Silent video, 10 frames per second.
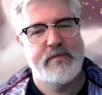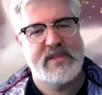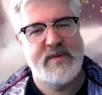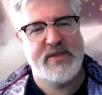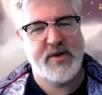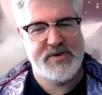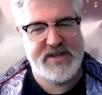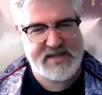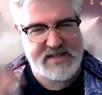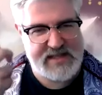it's about the
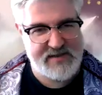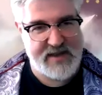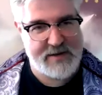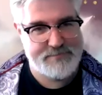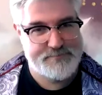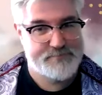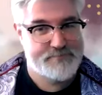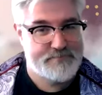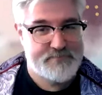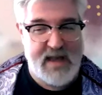quintessence of the event.
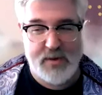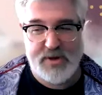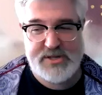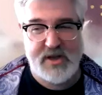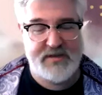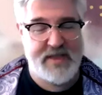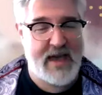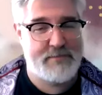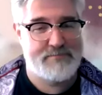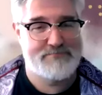And once you have
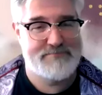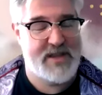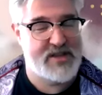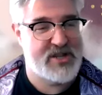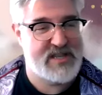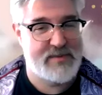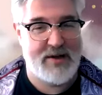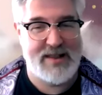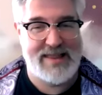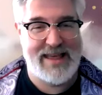that, it's just
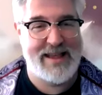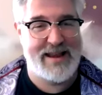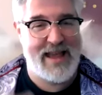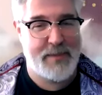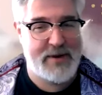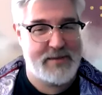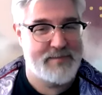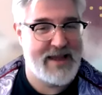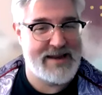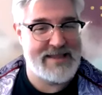about letting it happen
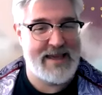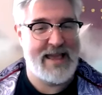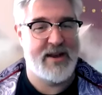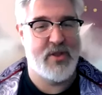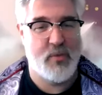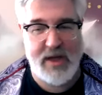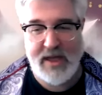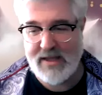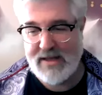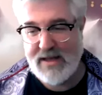and getting out of the
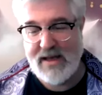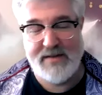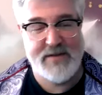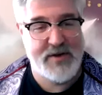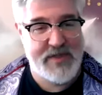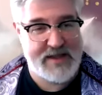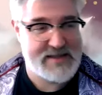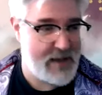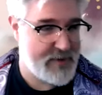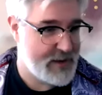way of good things
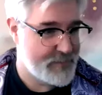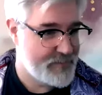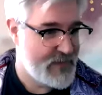happening.